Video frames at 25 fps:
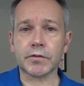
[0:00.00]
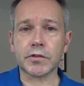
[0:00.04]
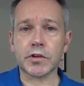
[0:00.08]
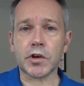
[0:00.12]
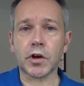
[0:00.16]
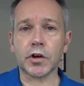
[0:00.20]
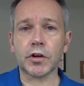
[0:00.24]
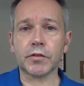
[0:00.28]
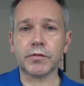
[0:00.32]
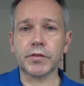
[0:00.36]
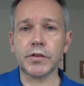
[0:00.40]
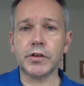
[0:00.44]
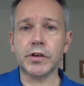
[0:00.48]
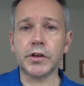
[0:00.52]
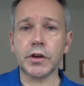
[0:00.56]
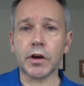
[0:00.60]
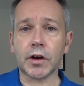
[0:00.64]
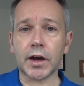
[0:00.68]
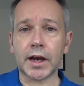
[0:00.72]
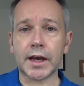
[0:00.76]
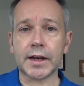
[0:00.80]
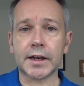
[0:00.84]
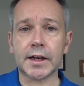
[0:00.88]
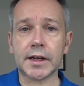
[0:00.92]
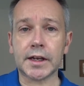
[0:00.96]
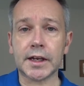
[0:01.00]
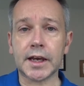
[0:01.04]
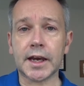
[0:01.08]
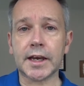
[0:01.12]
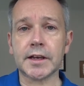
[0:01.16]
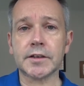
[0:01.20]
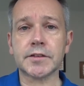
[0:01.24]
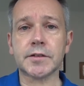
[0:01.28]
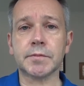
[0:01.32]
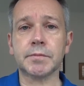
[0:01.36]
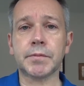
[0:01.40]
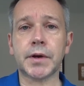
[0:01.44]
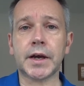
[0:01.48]
got off and not had any
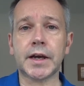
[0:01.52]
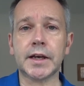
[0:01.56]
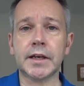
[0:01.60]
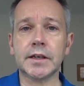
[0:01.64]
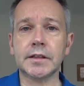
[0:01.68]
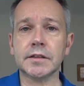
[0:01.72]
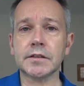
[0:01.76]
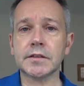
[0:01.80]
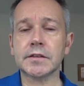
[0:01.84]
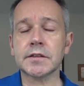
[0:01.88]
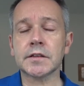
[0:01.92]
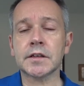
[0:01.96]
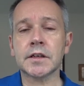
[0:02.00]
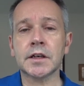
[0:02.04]
aches and pains.